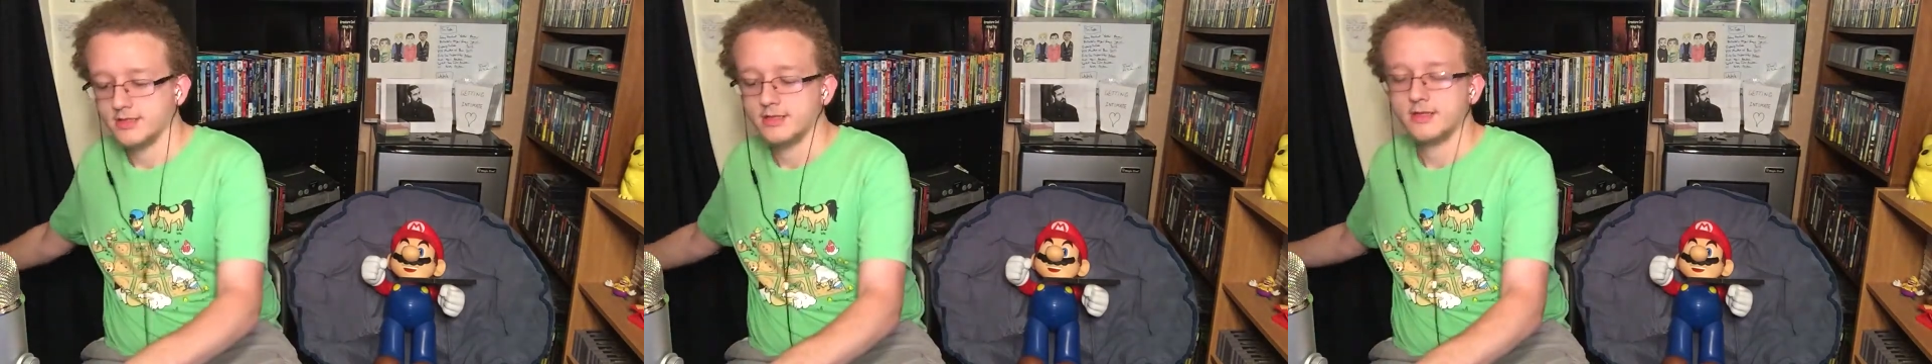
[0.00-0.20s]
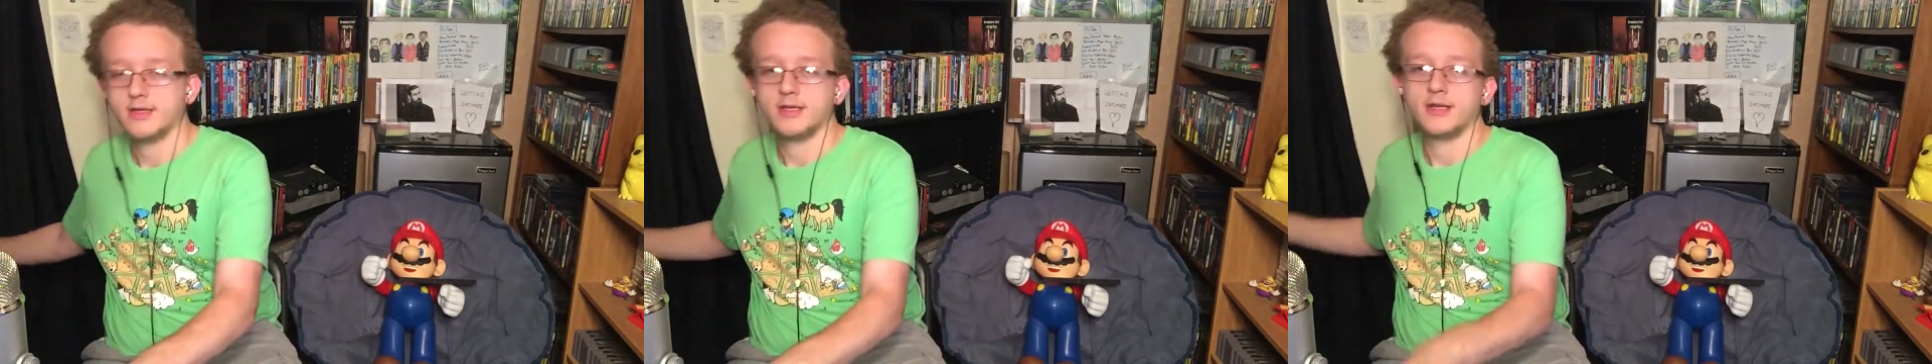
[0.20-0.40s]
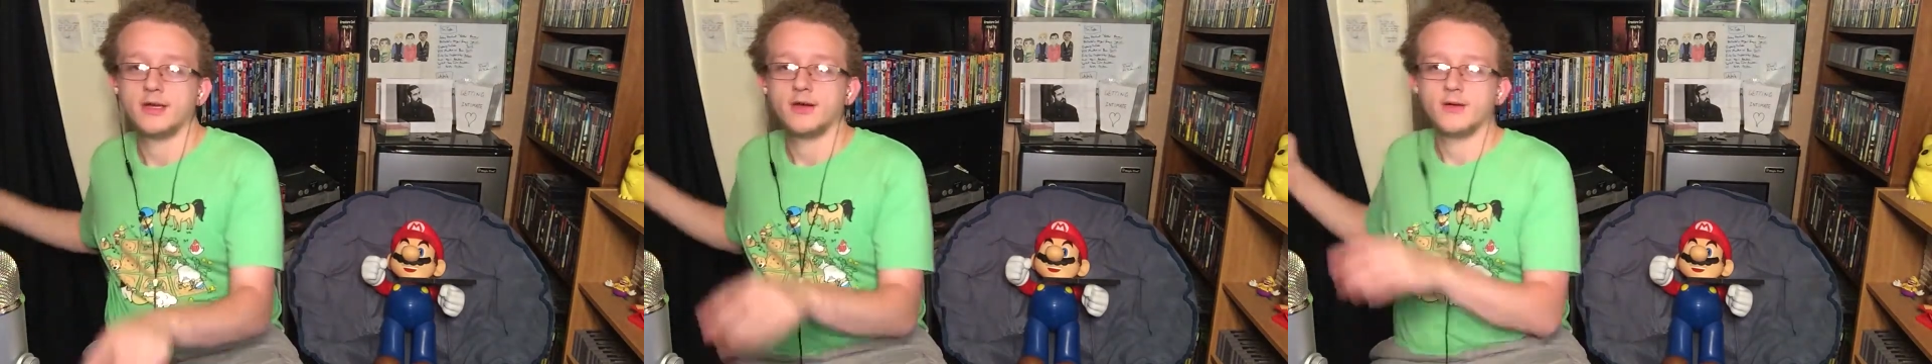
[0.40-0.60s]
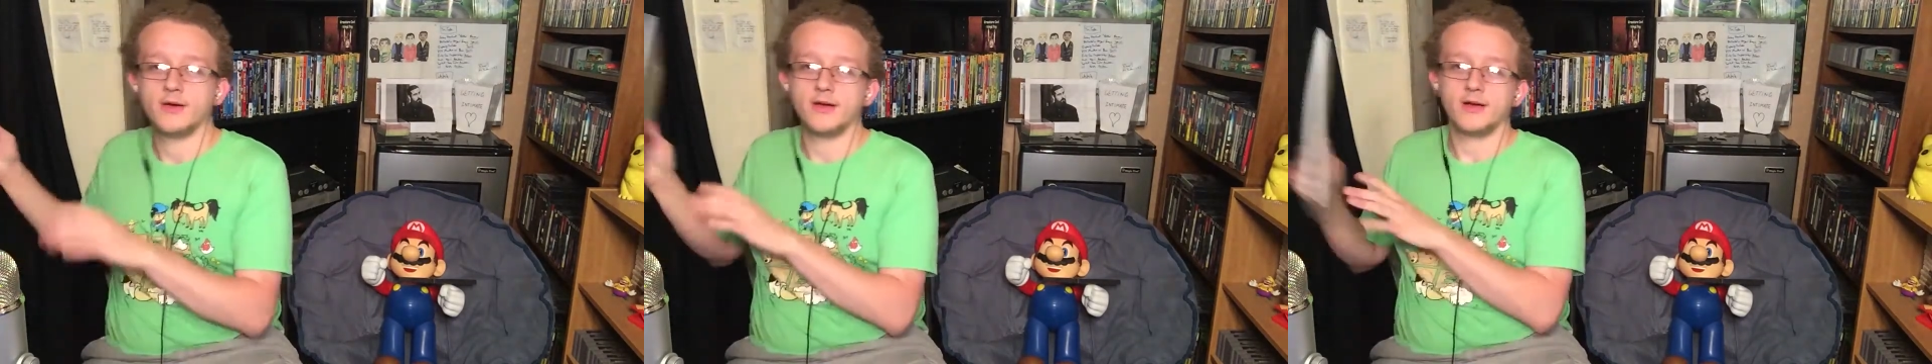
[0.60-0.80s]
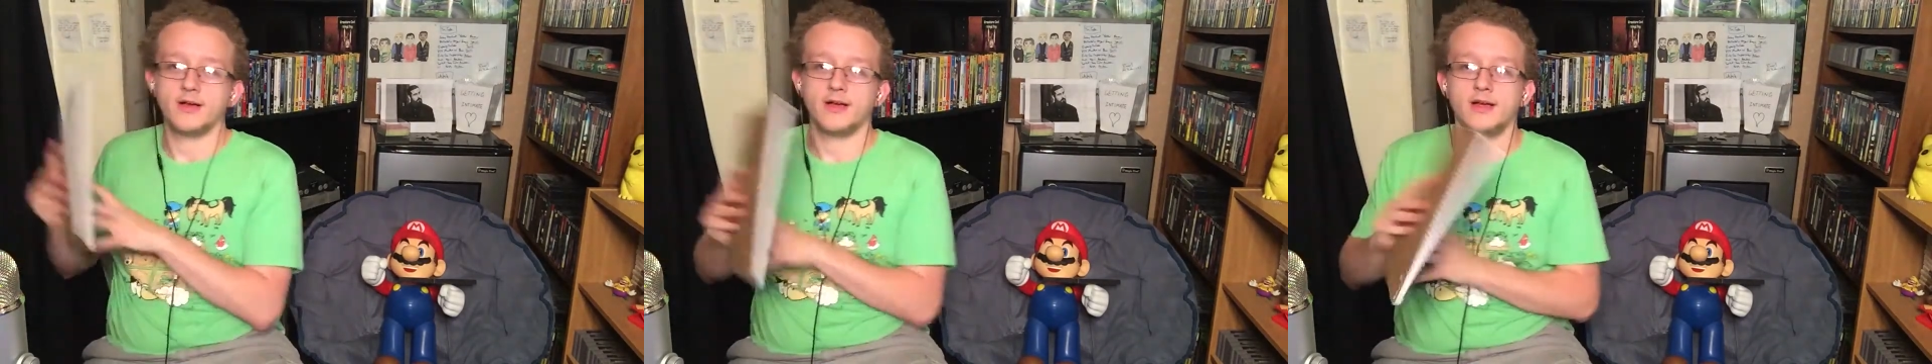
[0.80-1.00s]
You know,
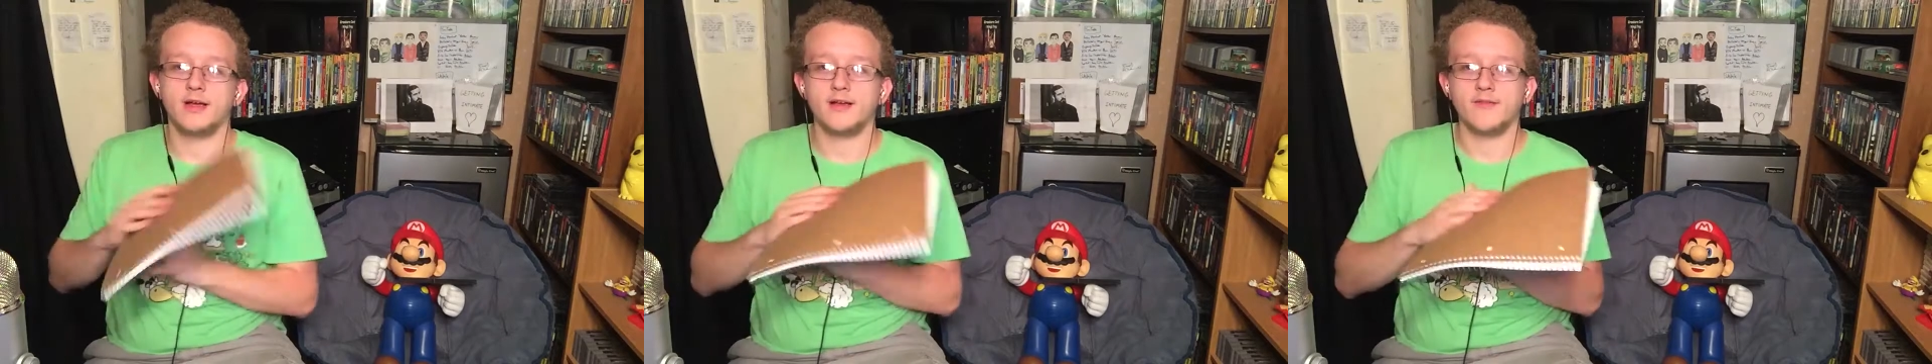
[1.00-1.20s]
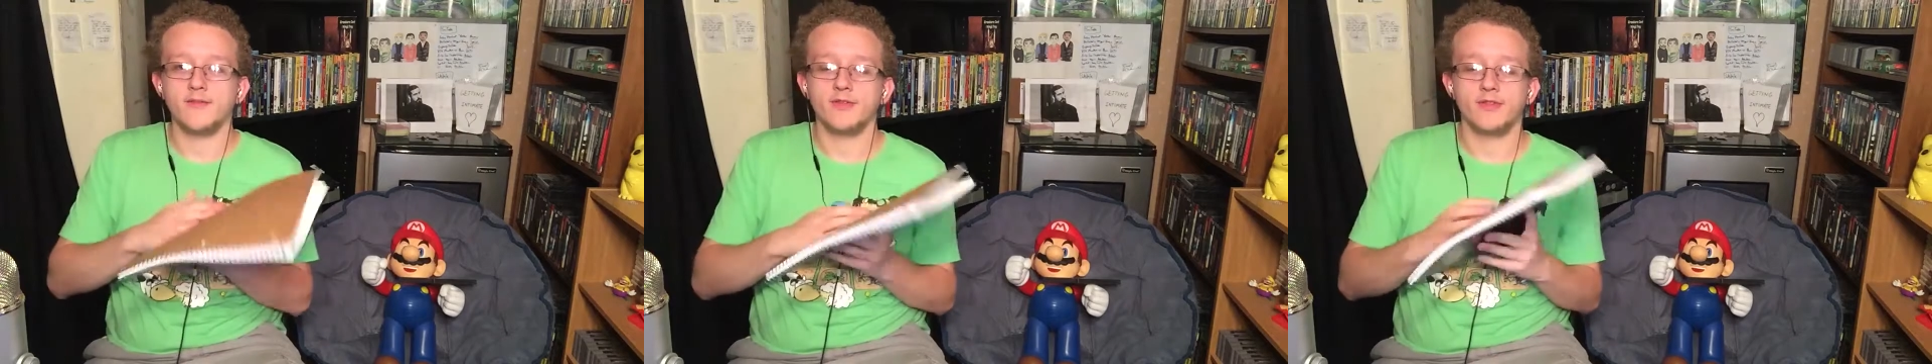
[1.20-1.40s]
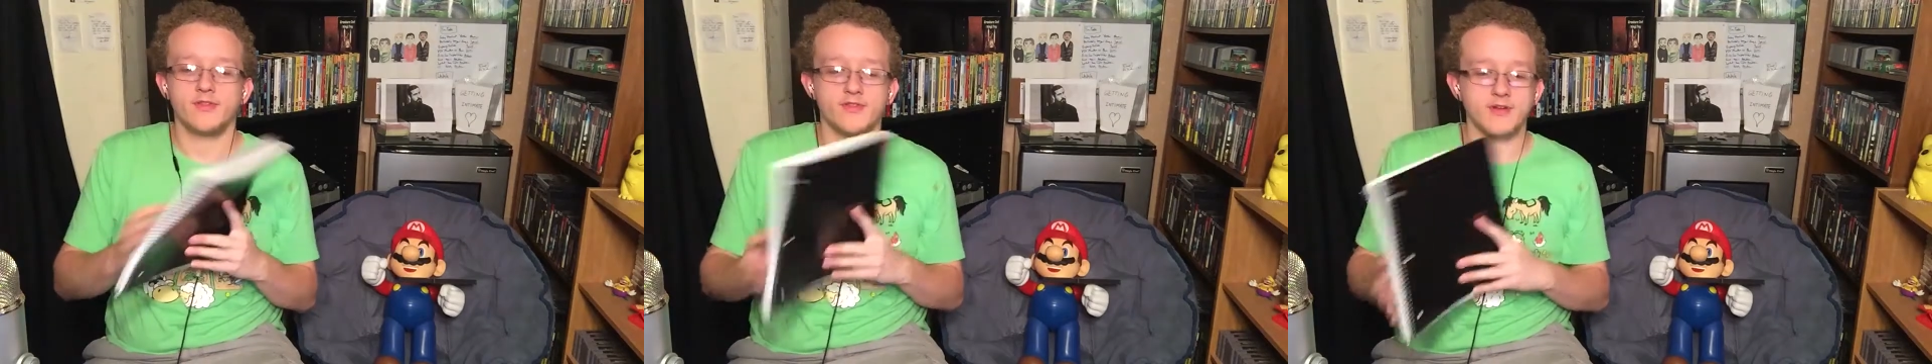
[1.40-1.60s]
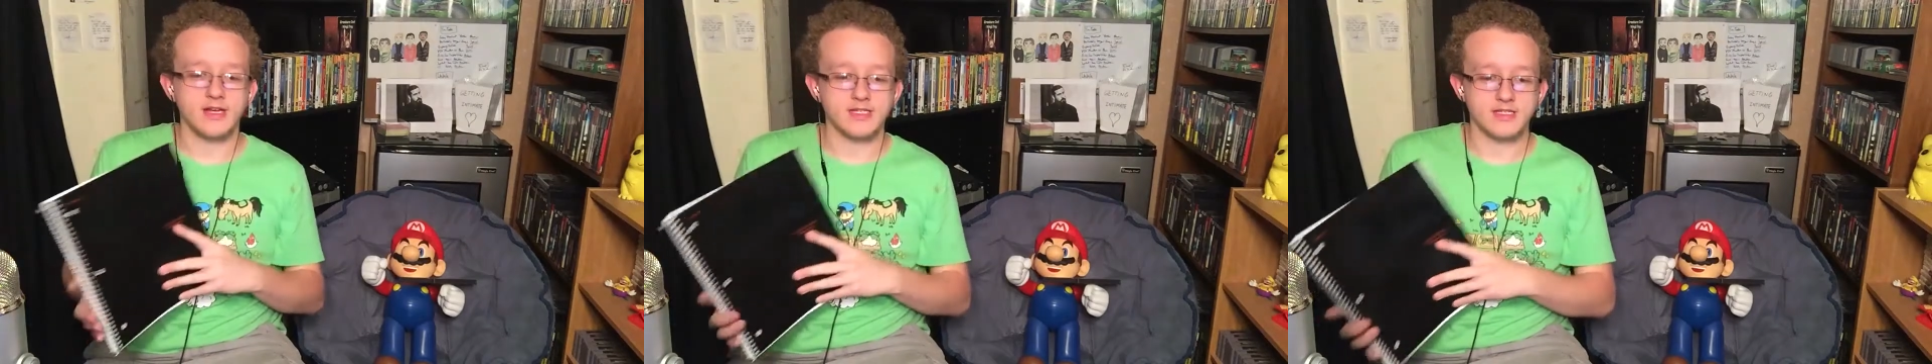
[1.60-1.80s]
I've only scratched